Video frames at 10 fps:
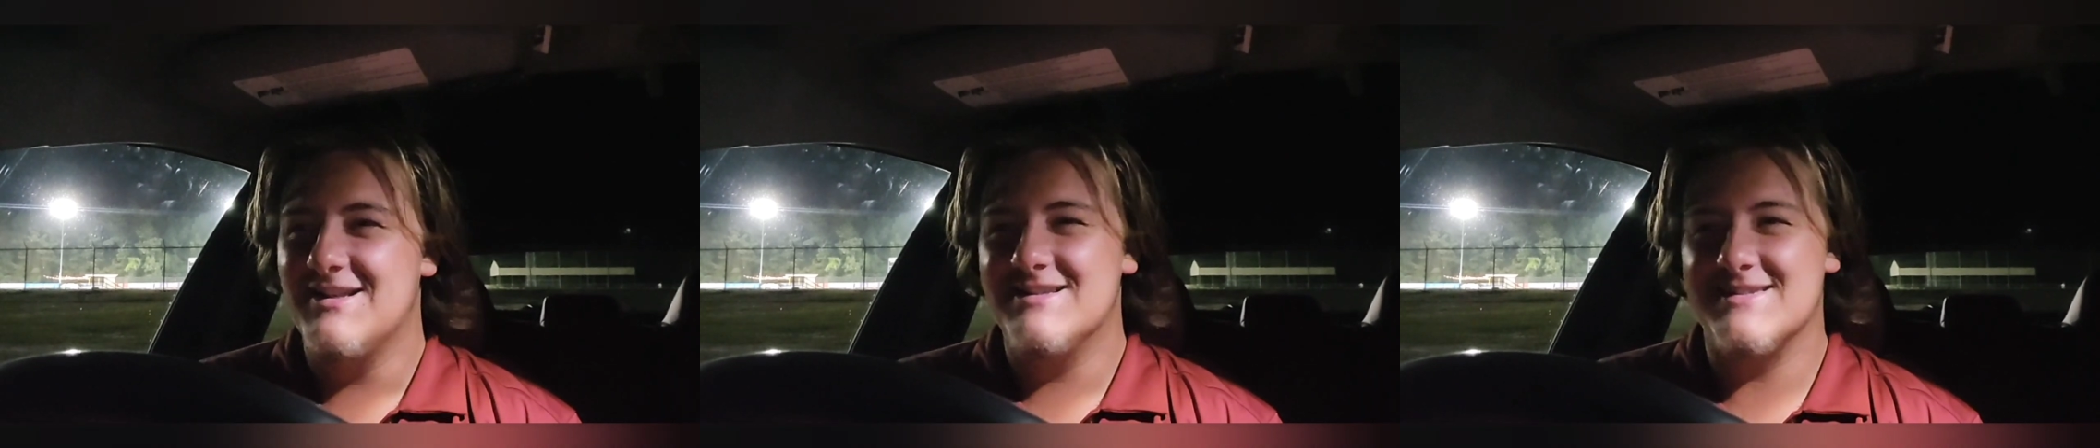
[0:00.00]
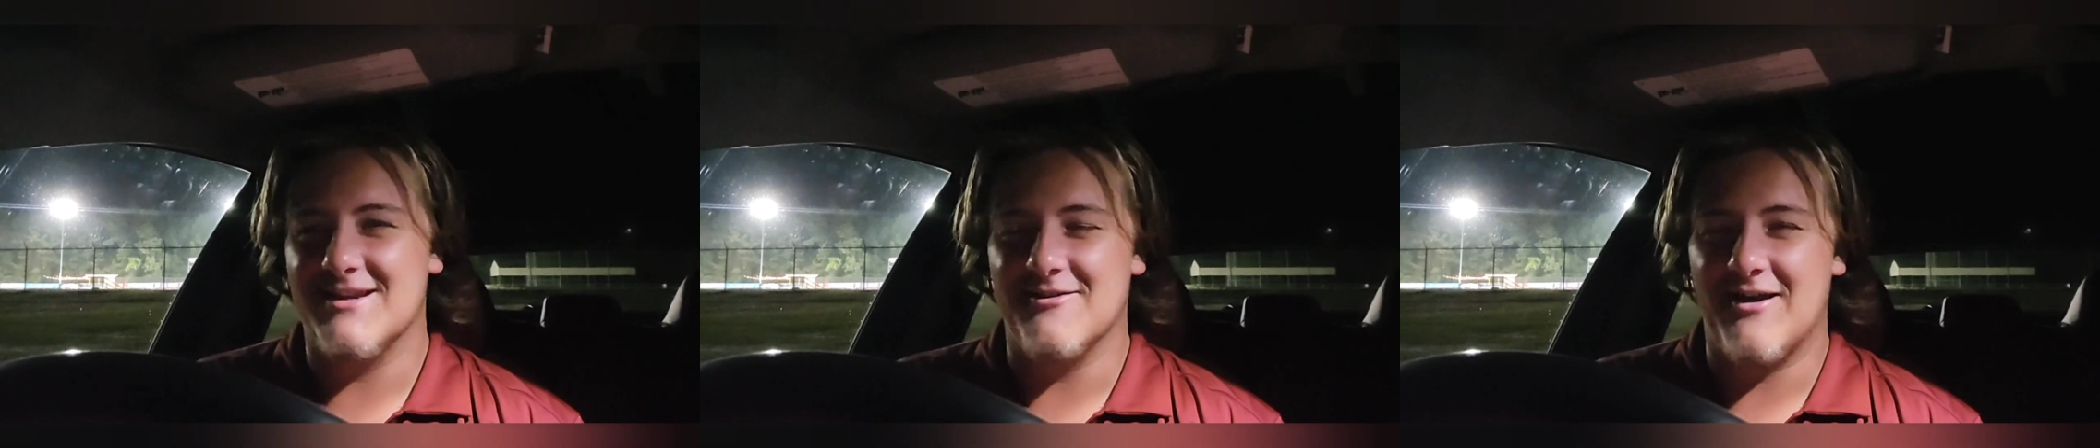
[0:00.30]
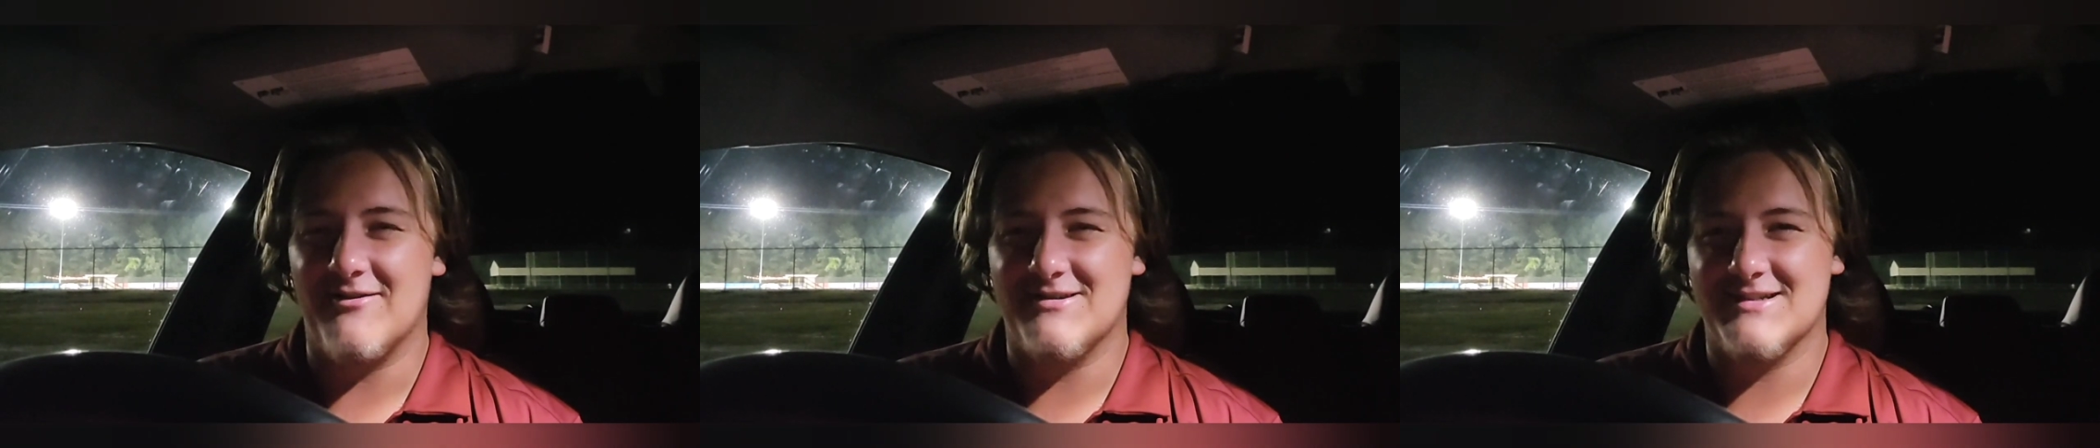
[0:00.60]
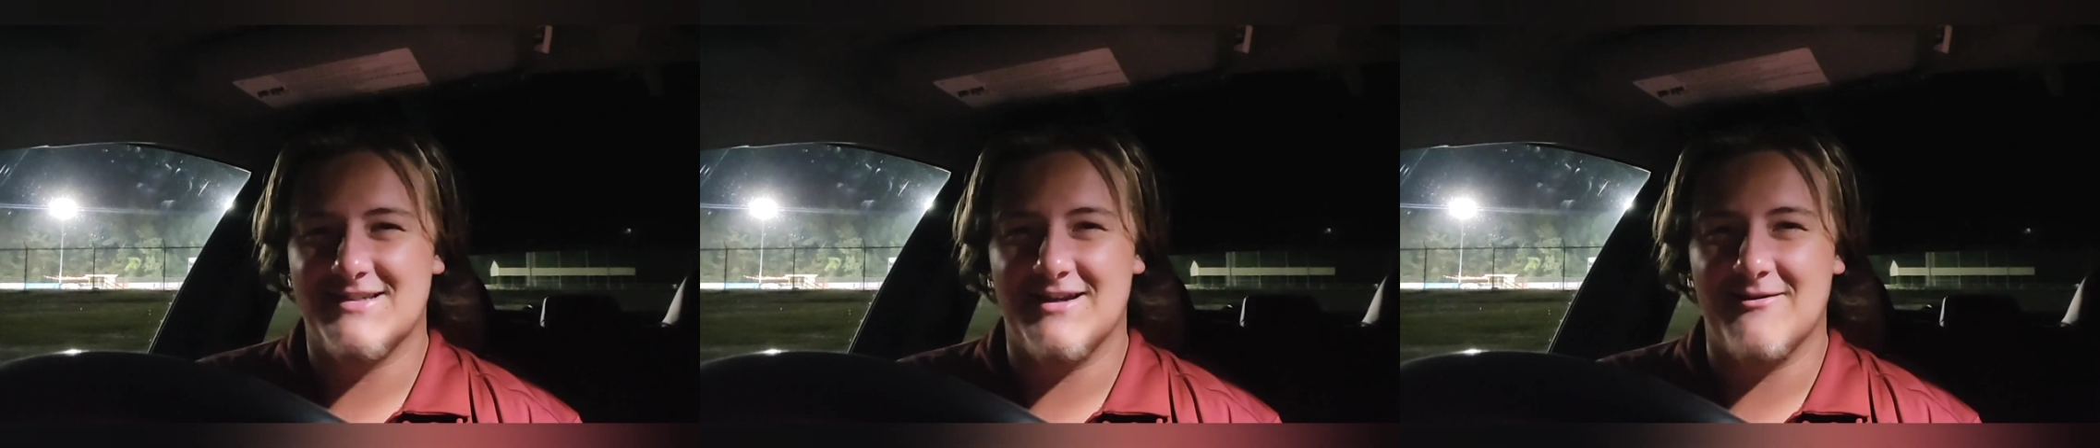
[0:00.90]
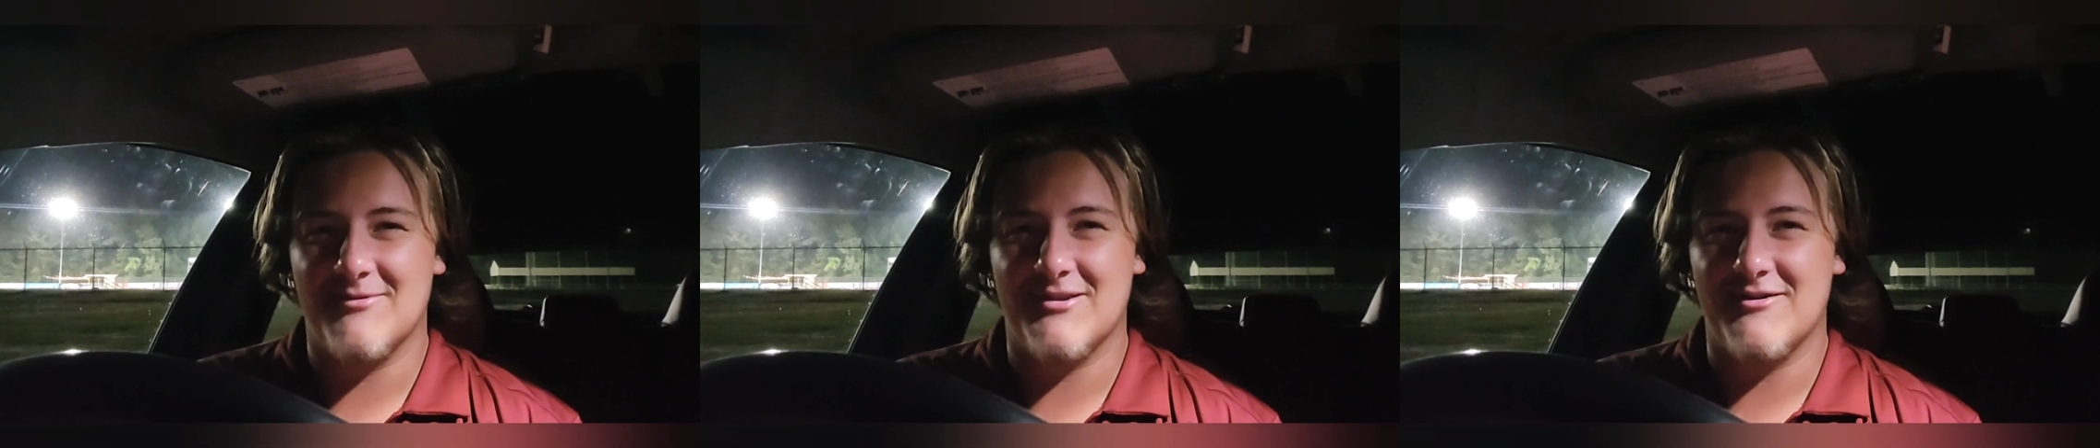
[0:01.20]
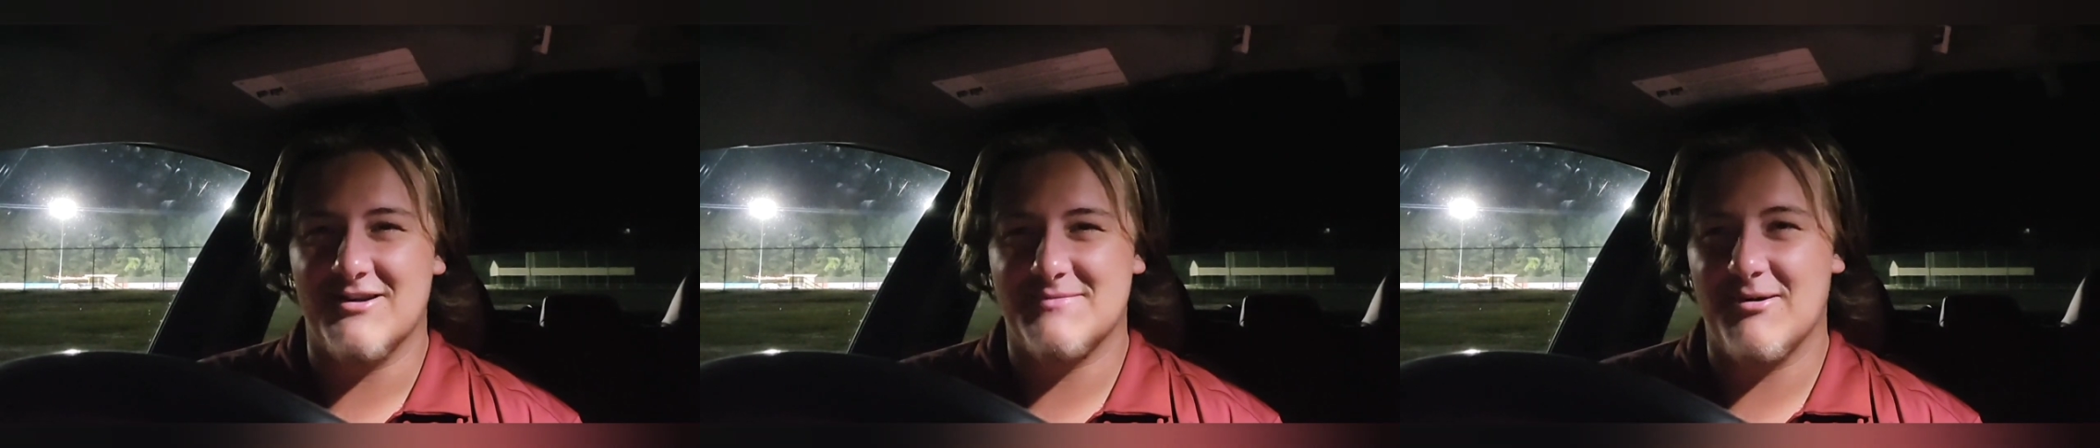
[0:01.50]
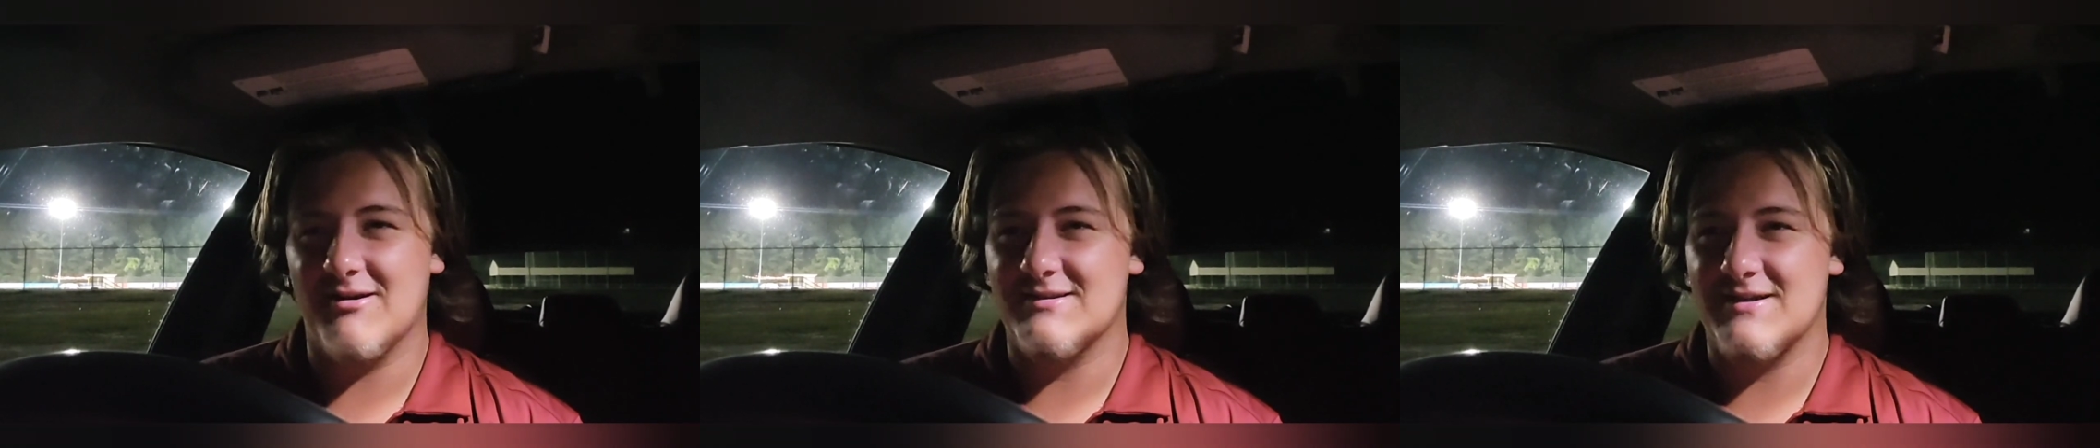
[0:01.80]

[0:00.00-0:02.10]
So that was just a really good experience